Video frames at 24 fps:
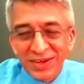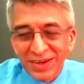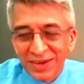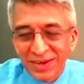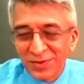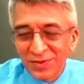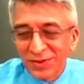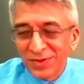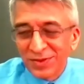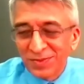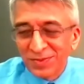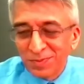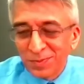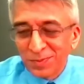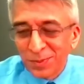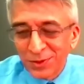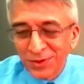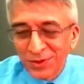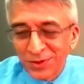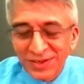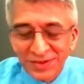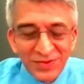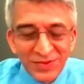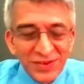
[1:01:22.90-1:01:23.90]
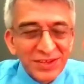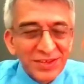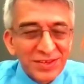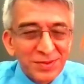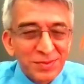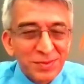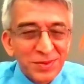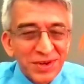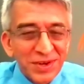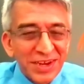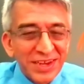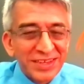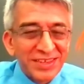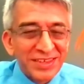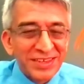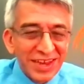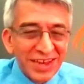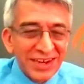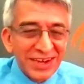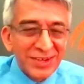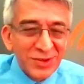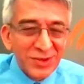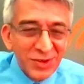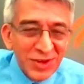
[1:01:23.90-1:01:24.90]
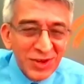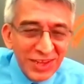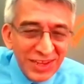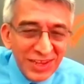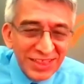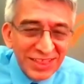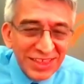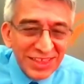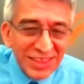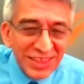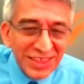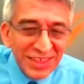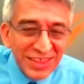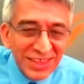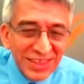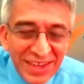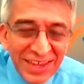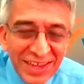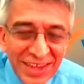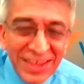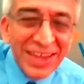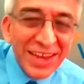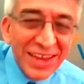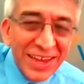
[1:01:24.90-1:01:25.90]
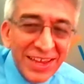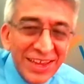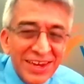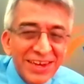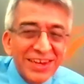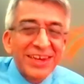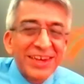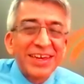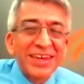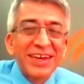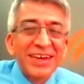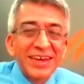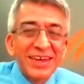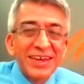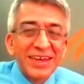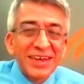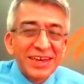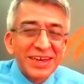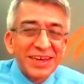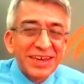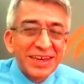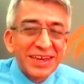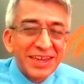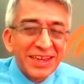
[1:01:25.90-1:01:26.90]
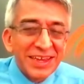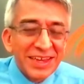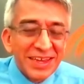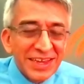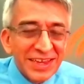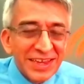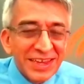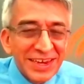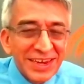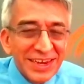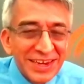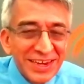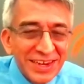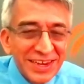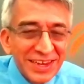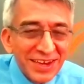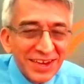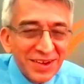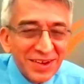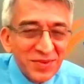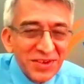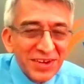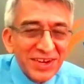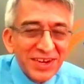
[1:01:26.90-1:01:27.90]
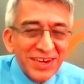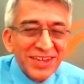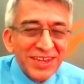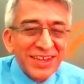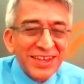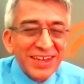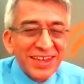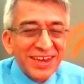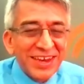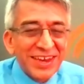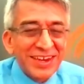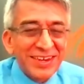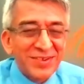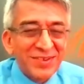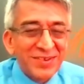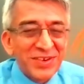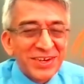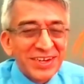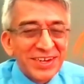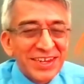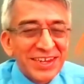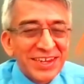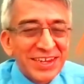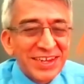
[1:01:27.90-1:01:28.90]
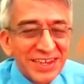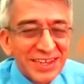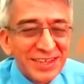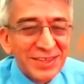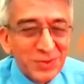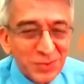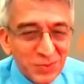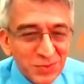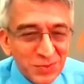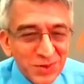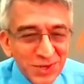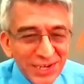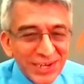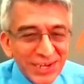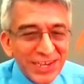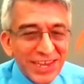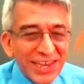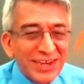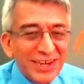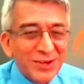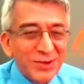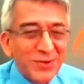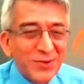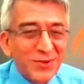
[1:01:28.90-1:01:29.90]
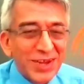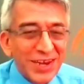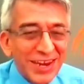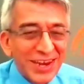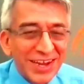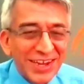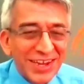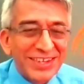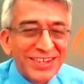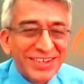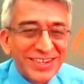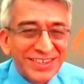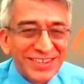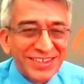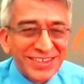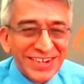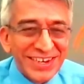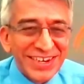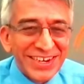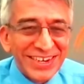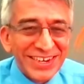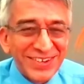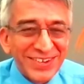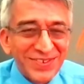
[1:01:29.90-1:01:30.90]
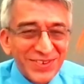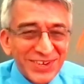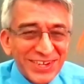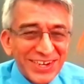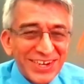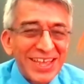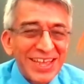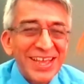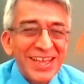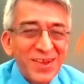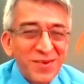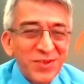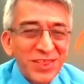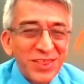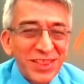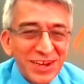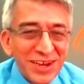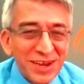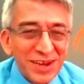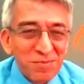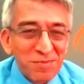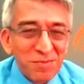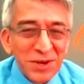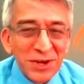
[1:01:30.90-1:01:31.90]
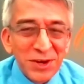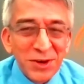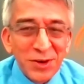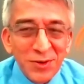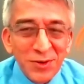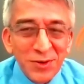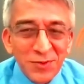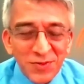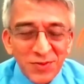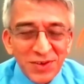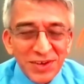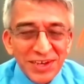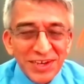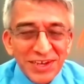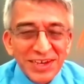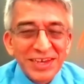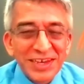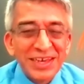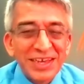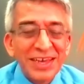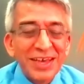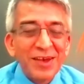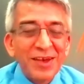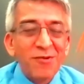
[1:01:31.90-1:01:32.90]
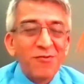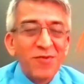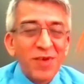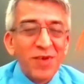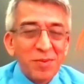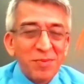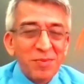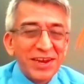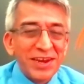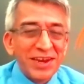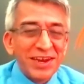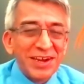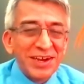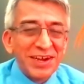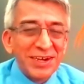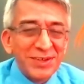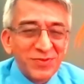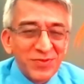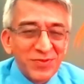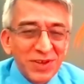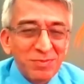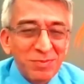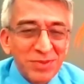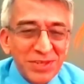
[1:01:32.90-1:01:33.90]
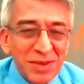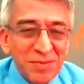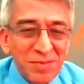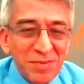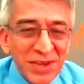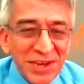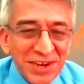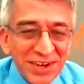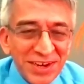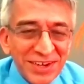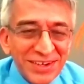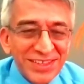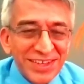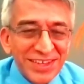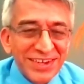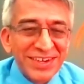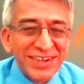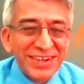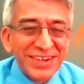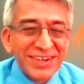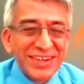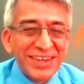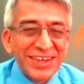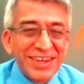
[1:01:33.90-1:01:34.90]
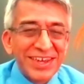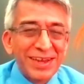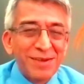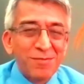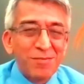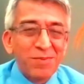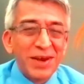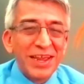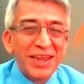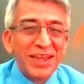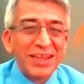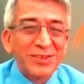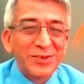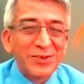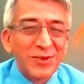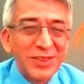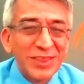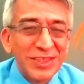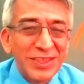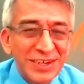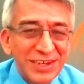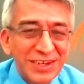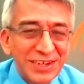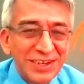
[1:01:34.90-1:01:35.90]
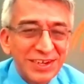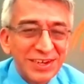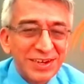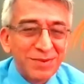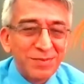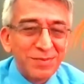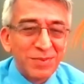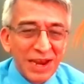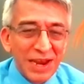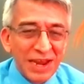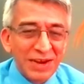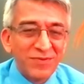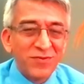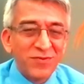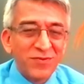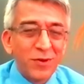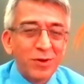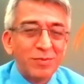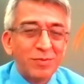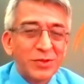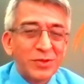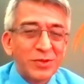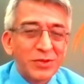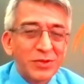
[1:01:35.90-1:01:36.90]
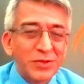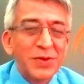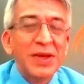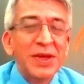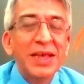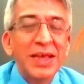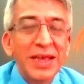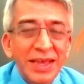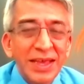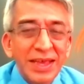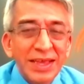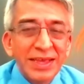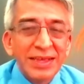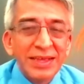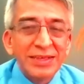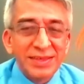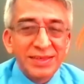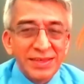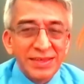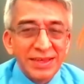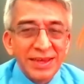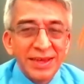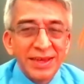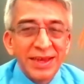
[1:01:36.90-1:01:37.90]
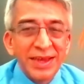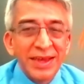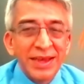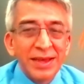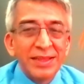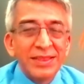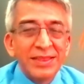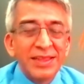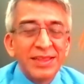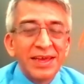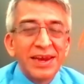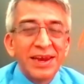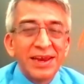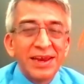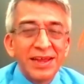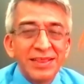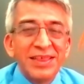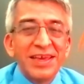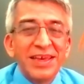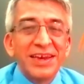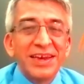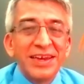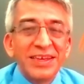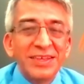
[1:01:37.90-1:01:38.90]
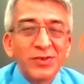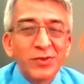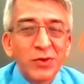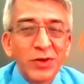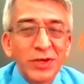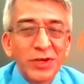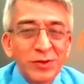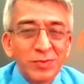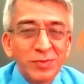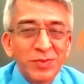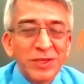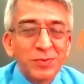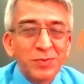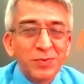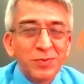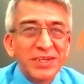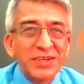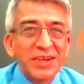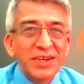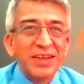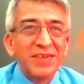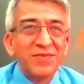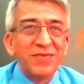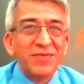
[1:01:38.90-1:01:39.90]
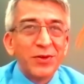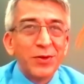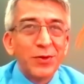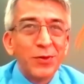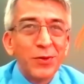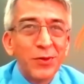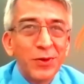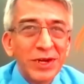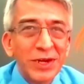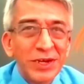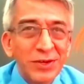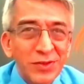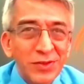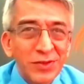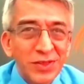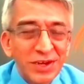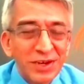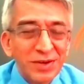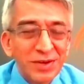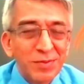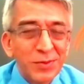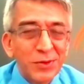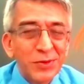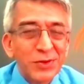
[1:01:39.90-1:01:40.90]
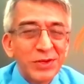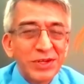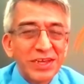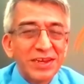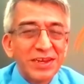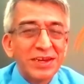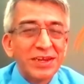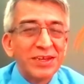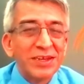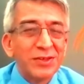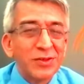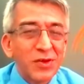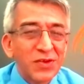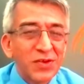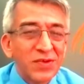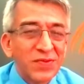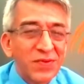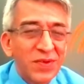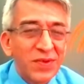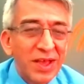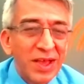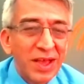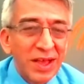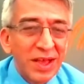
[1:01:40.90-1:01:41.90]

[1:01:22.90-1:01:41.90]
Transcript: fact, I was positively surprised. Actually, the in uh, in India, our connectivity is working to a large extent. Even the number of uh, webinars, web seminars that are taking place on the digital platform. So yes, yeah, there are, there is going to be, especially if you go into the remote areas or